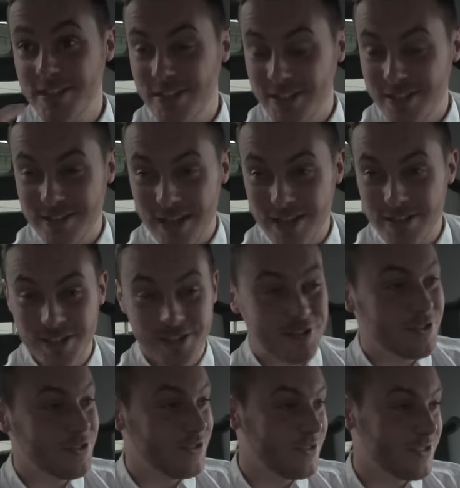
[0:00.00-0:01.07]
She's actually
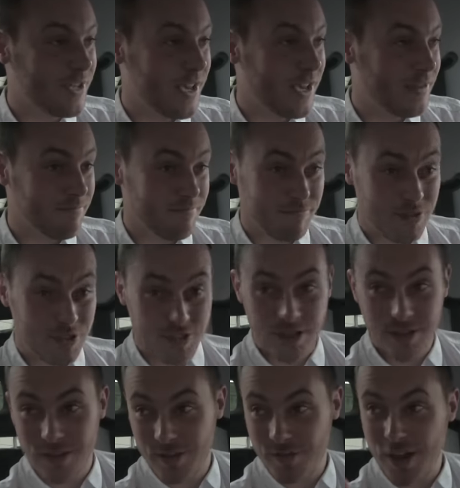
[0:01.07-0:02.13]
just she's
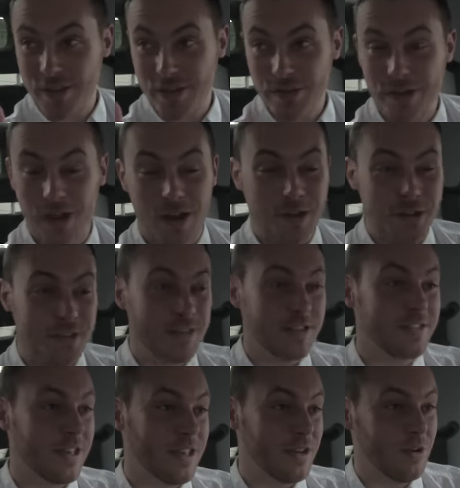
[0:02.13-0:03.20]
at the venue now, I think,
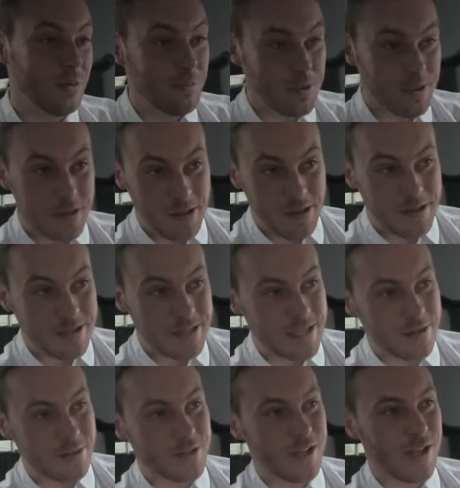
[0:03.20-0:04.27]
setting up.
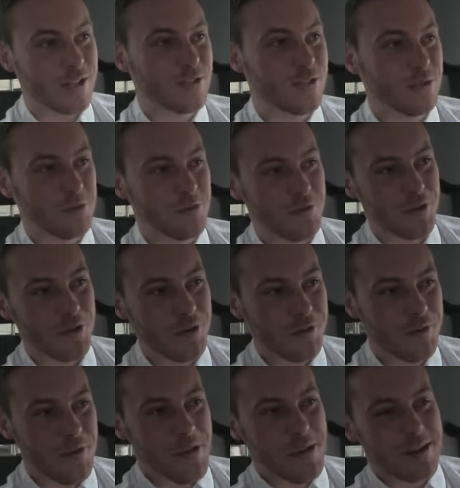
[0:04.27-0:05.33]
I was chatting to her before.
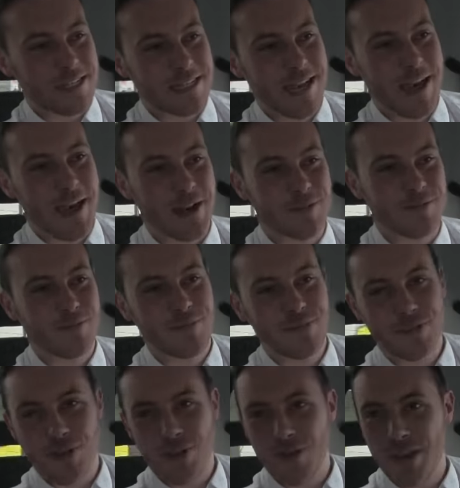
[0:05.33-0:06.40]

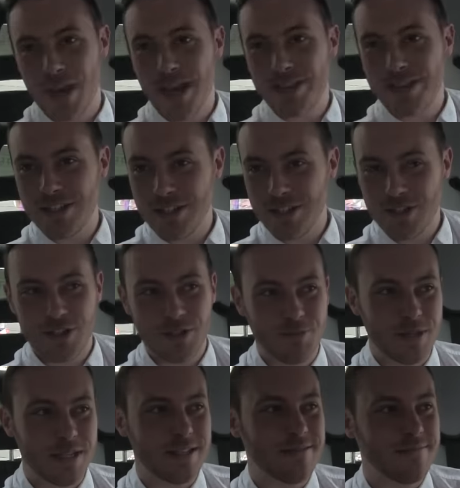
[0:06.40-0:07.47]
So yeah, she's
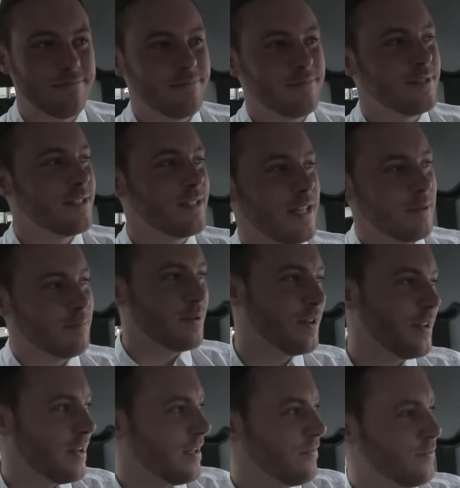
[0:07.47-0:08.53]
been sleeping
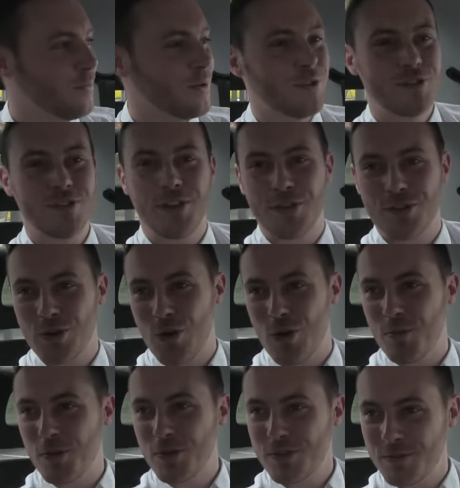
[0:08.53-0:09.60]
and living with us on the
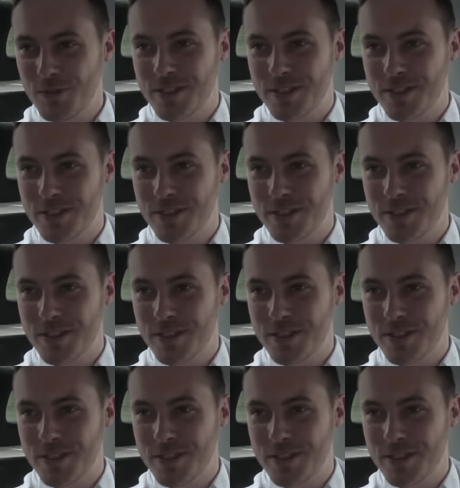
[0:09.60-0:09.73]
tour bus.